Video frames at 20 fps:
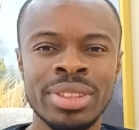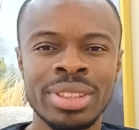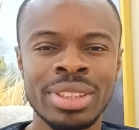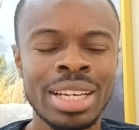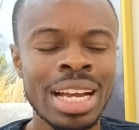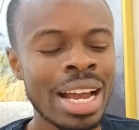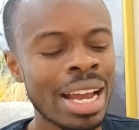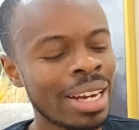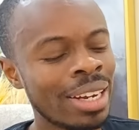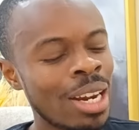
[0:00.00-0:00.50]

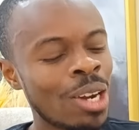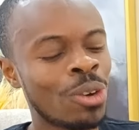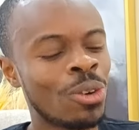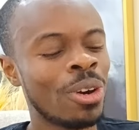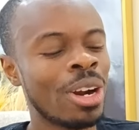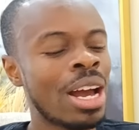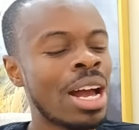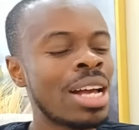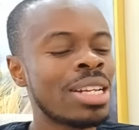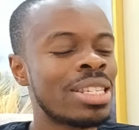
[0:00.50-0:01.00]
Na ene
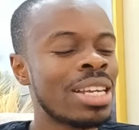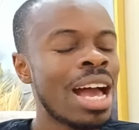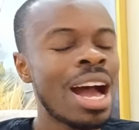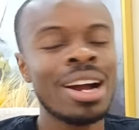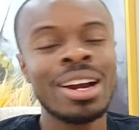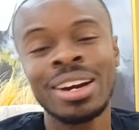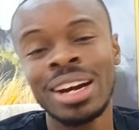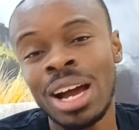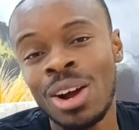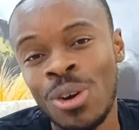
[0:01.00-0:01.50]
kra se
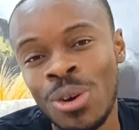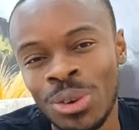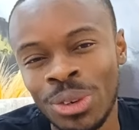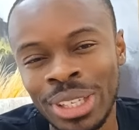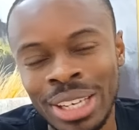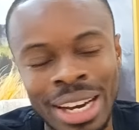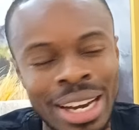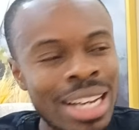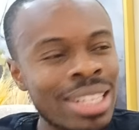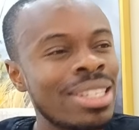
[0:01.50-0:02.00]
Accra hono
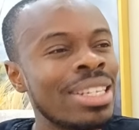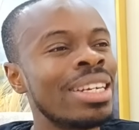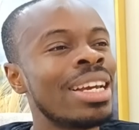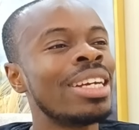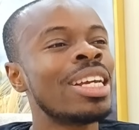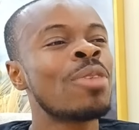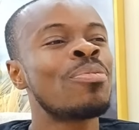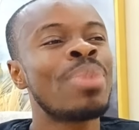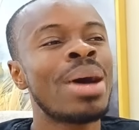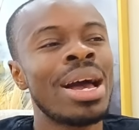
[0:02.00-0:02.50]
ye kase ye
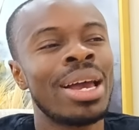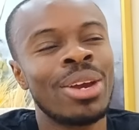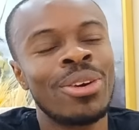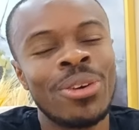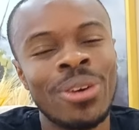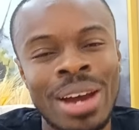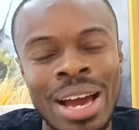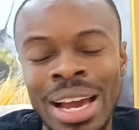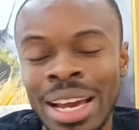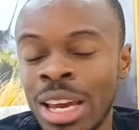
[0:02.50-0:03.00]
ye pake
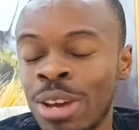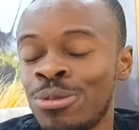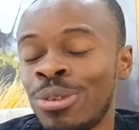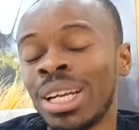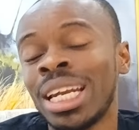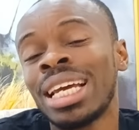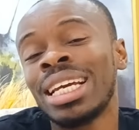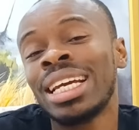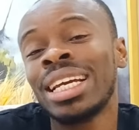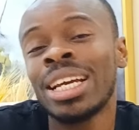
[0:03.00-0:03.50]
kra. Ehe
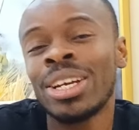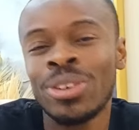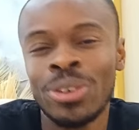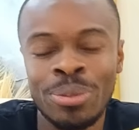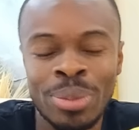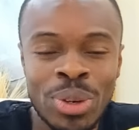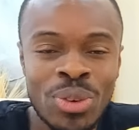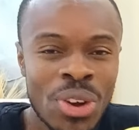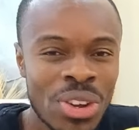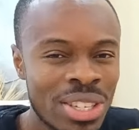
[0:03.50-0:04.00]
fana ye ye no.
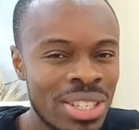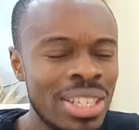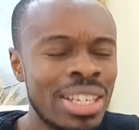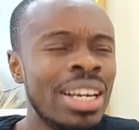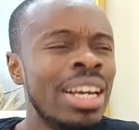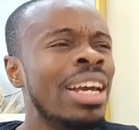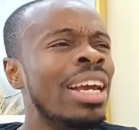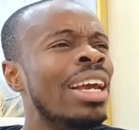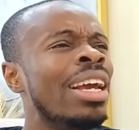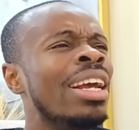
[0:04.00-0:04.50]
Because
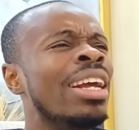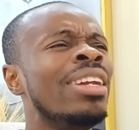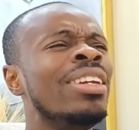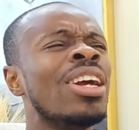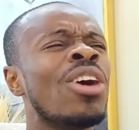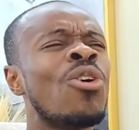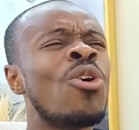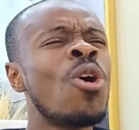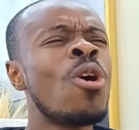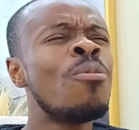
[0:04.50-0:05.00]
the
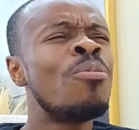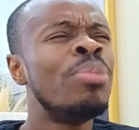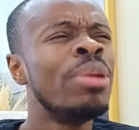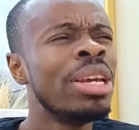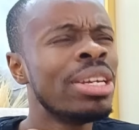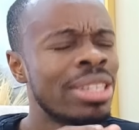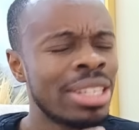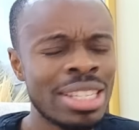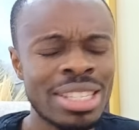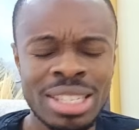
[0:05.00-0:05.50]
whole
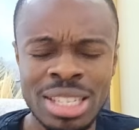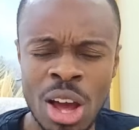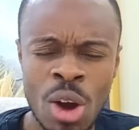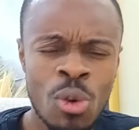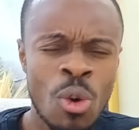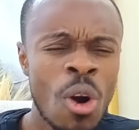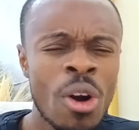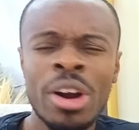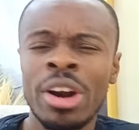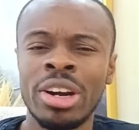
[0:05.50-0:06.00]
place is now
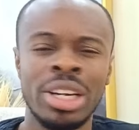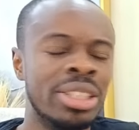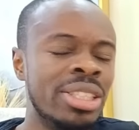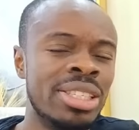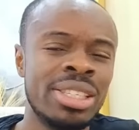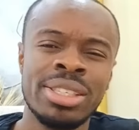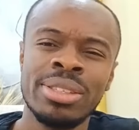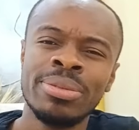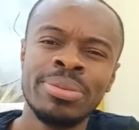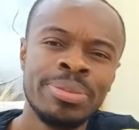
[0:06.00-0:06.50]

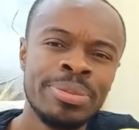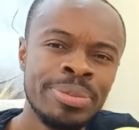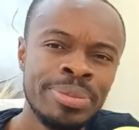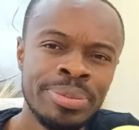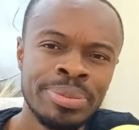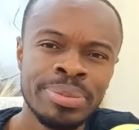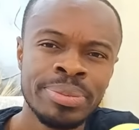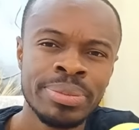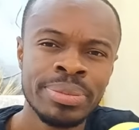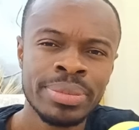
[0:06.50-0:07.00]
concrete.
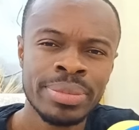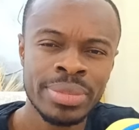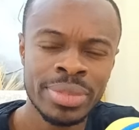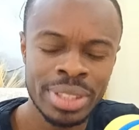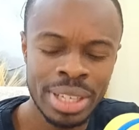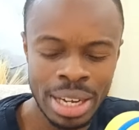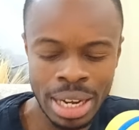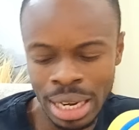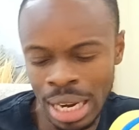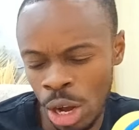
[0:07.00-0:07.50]

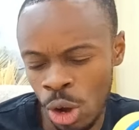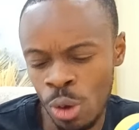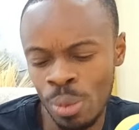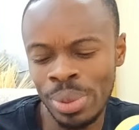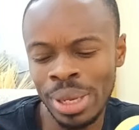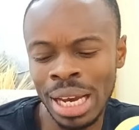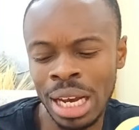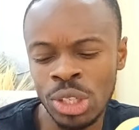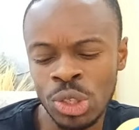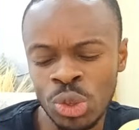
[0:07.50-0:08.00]
And na
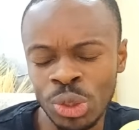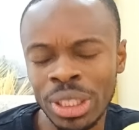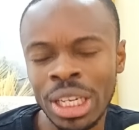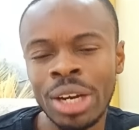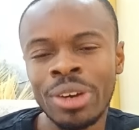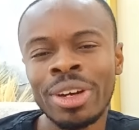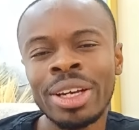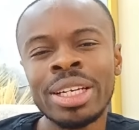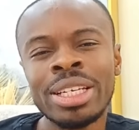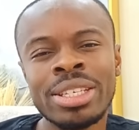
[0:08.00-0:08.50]
obiyansu nye
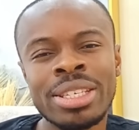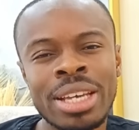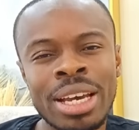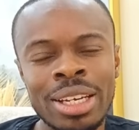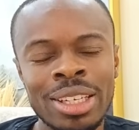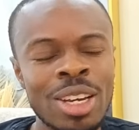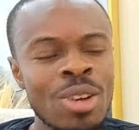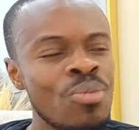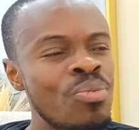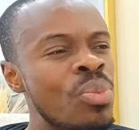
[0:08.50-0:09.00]
ready se
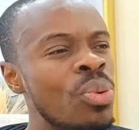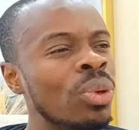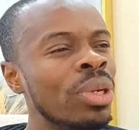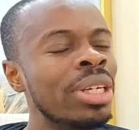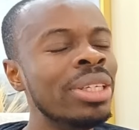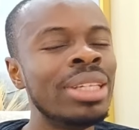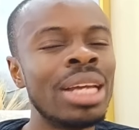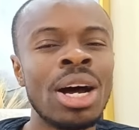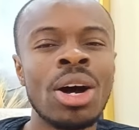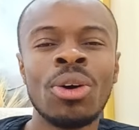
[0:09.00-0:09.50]
ye pull
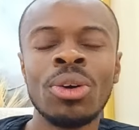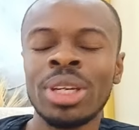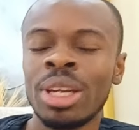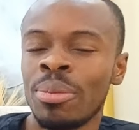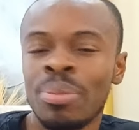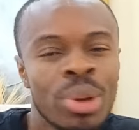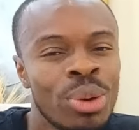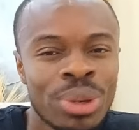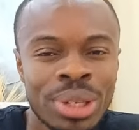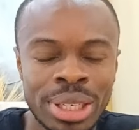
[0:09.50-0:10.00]
it down ne
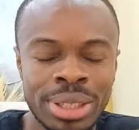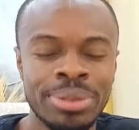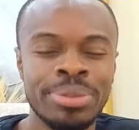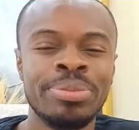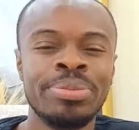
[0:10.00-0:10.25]
building